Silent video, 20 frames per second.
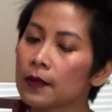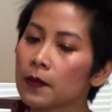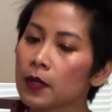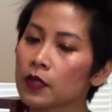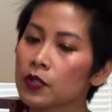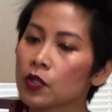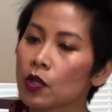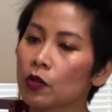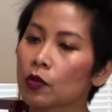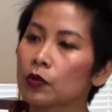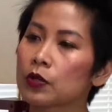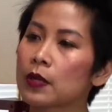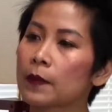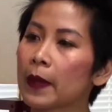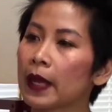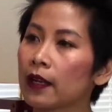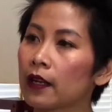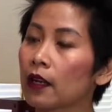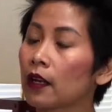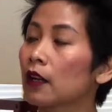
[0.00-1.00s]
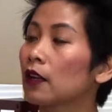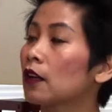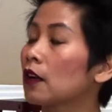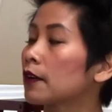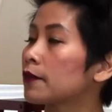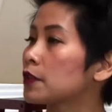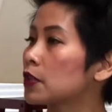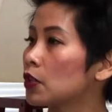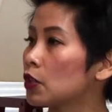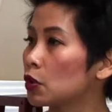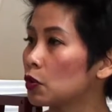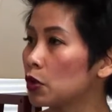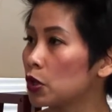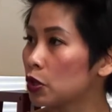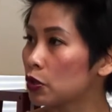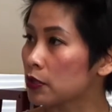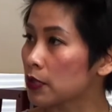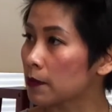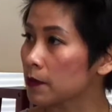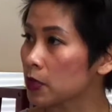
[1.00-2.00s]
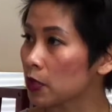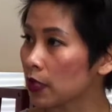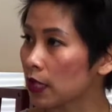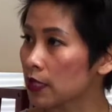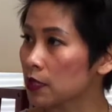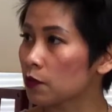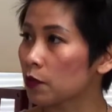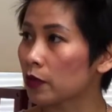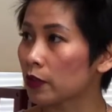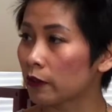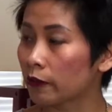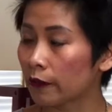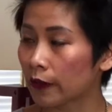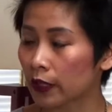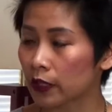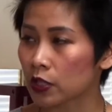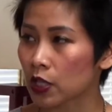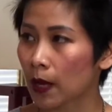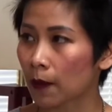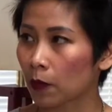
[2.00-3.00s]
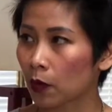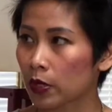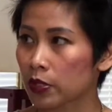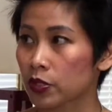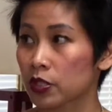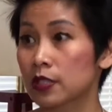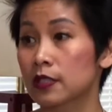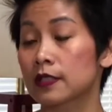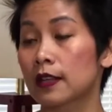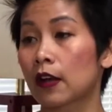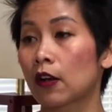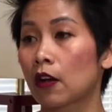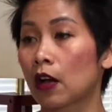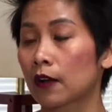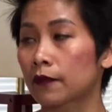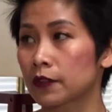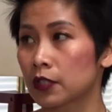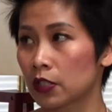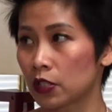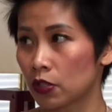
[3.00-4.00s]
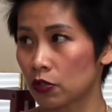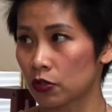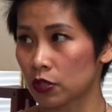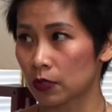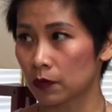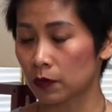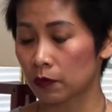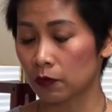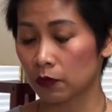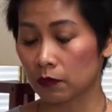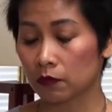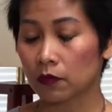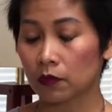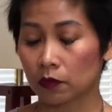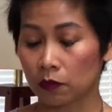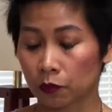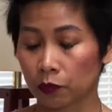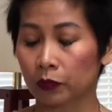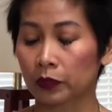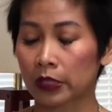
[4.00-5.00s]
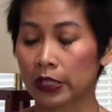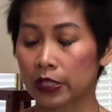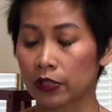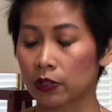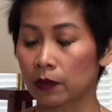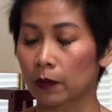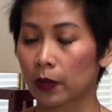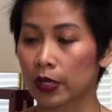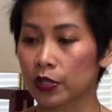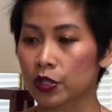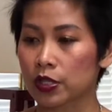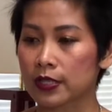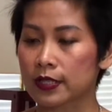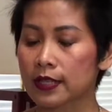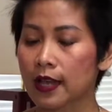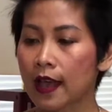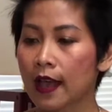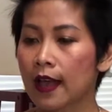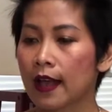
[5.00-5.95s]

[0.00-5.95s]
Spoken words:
So depending on how often you use them, so that's one of our top questions: how often you should clean your brushes.